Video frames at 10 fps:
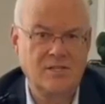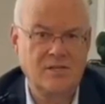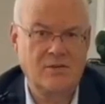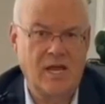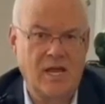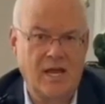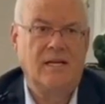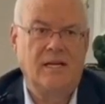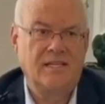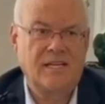the
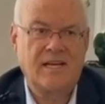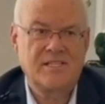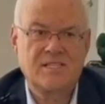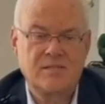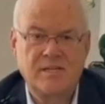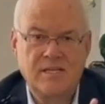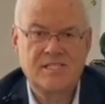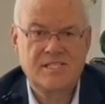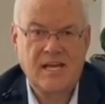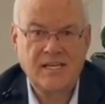UK. It has to be
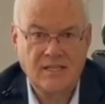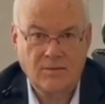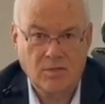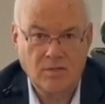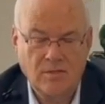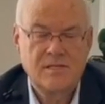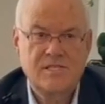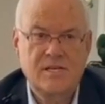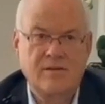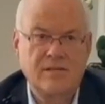scalable,
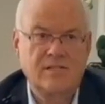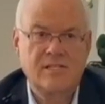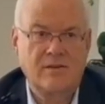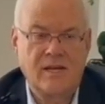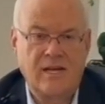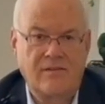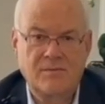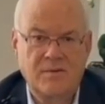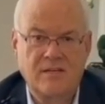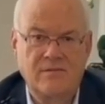so they have to
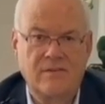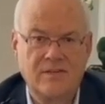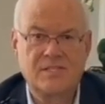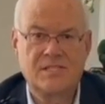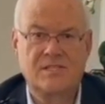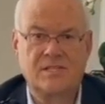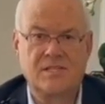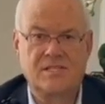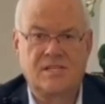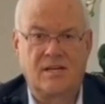be convinced that
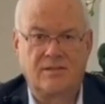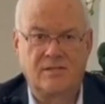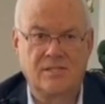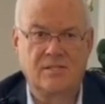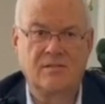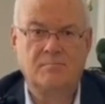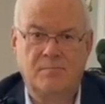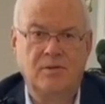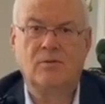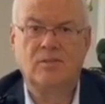it's going to
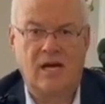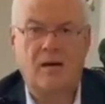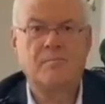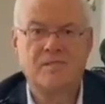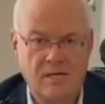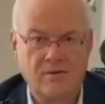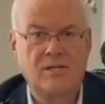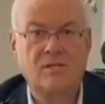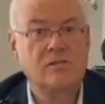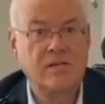build up so
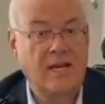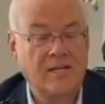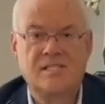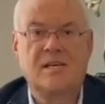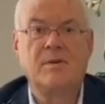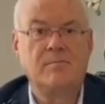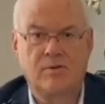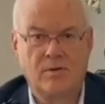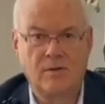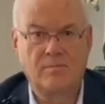it creates some
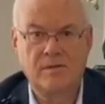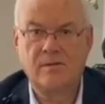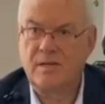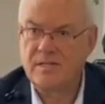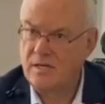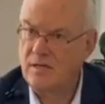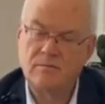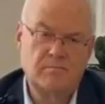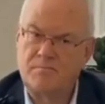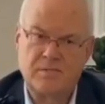employment. There's no
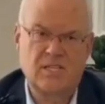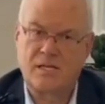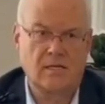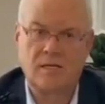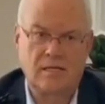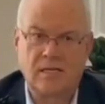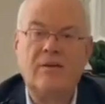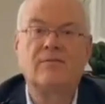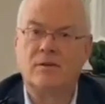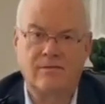particular
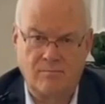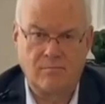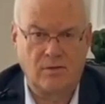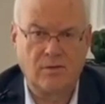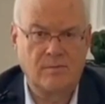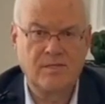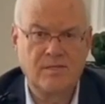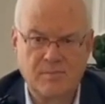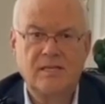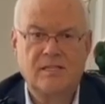level of employment,
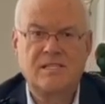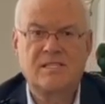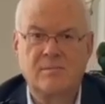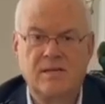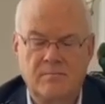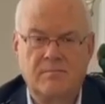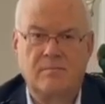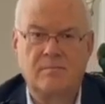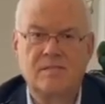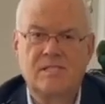but it has to be
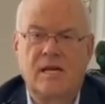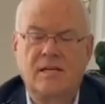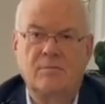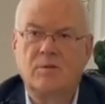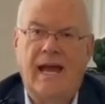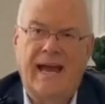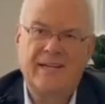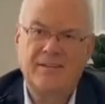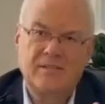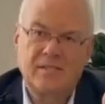scalable.
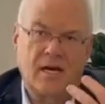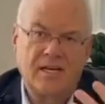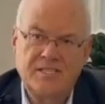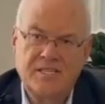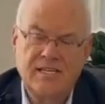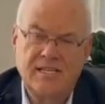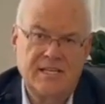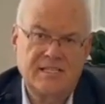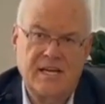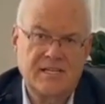And ideally
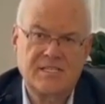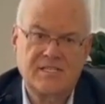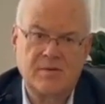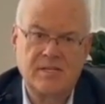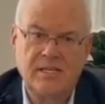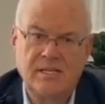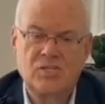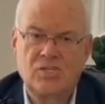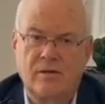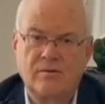it has to be
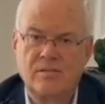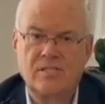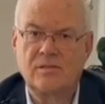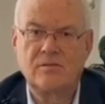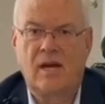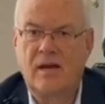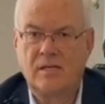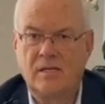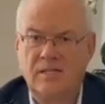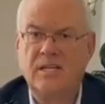shown to have
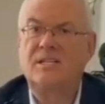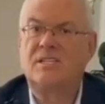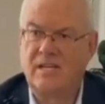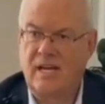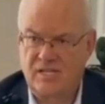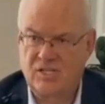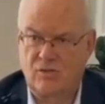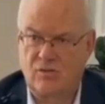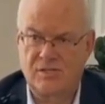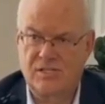an
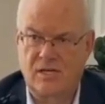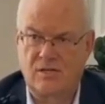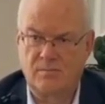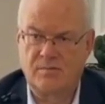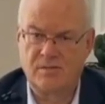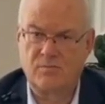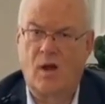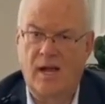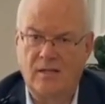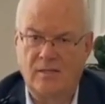international scope as
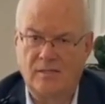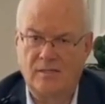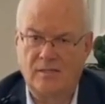well.